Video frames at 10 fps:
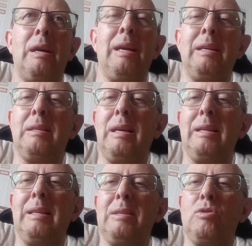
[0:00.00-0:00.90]

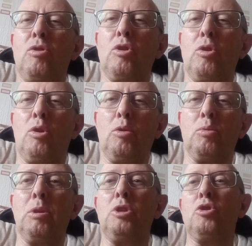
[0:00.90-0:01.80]
it needs another coat,
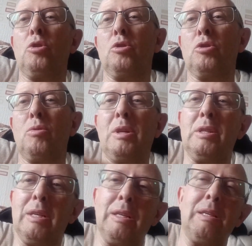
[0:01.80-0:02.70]
which is good, so at
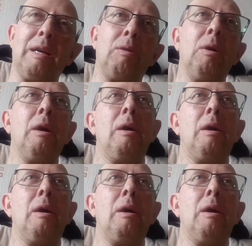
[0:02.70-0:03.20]
least I can tell